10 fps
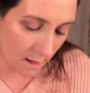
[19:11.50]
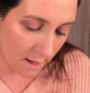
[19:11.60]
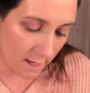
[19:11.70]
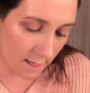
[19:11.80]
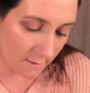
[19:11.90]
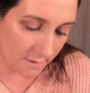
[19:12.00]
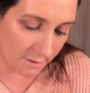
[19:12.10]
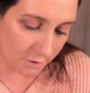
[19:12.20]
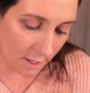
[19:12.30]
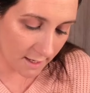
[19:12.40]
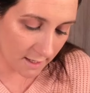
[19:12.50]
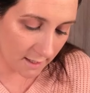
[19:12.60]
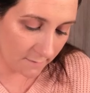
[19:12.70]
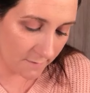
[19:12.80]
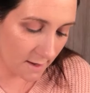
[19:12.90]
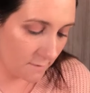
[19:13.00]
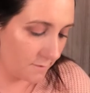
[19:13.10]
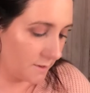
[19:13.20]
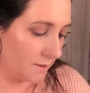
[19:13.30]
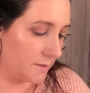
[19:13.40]
And I'm going to try to keep that
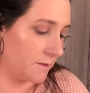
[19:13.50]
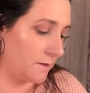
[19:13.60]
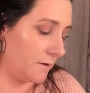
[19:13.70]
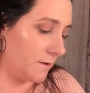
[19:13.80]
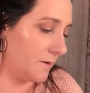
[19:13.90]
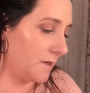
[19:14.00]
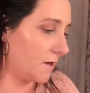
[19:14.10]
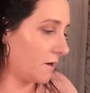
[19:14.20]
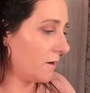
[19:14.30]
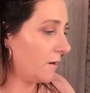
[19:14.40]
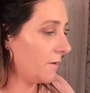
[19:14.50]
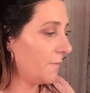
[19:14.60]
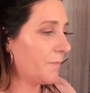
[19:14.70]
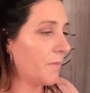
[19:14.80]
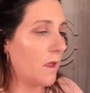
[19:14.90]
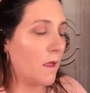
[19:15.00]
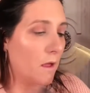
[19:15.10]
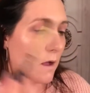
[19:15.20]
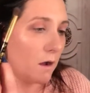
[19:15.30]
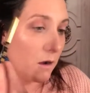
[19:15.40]
one because it's a little bit darker
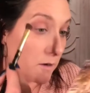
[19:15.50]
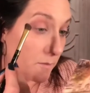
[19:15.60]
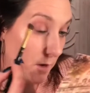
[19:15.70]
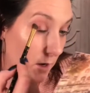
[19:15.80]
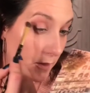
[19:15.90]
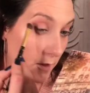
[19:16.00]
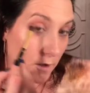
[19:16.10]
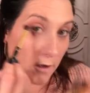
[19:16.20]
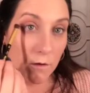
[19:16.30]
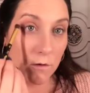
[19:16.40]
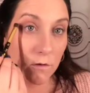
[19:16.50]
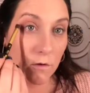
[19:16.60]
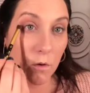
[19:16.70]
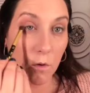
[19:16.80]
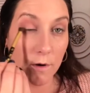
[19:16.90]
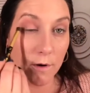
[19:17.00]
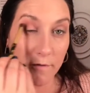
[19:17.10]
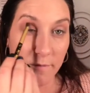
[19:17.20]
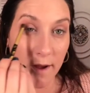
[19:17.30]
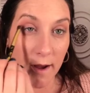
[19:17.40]
on the corner
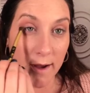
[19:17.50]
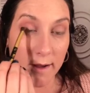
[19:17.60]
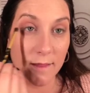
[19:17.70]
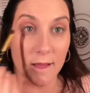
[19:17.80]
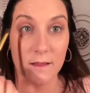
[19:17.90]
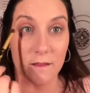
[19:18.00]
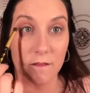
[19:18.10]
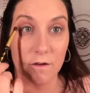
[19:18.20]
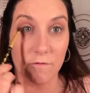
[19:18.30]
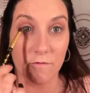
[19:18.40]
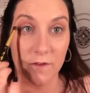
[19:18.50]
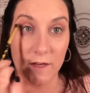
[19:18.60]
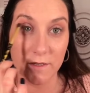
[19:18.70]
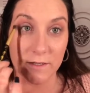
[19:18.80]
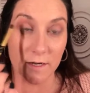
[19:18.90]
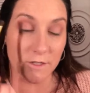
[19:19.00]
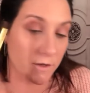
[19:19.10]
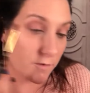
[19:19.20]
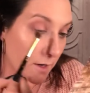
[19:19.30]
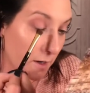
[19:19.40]
of my eye and like the little V
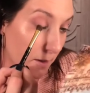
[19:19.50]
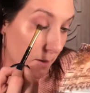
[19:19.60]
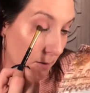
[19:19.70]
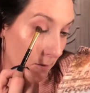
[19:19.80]
section right here.